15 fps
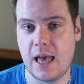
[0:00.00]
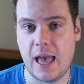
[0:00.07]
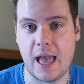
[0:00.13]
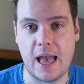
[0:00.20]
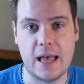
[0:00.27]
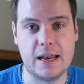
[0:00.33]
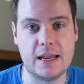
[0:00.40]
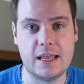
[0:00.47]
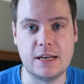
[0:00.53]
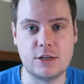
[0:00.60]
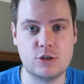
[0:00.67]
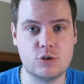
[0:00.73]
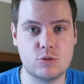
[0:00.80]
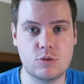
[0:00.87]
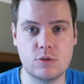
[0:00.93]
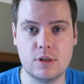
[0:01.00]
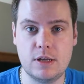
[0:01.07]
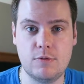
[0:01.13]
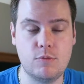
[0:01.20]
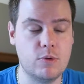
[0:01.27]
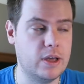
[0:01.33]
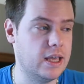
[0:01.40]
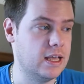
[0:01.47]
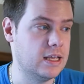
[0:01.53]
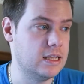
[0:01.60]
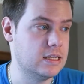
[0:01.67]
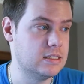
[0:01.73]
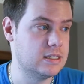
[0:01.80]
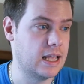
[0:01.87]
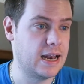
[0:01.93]
and it truly
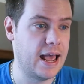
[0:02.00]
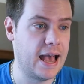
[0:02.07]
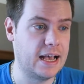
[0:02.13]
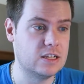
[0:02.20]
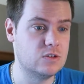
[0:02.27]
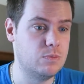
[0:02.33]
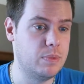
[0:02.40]
is and has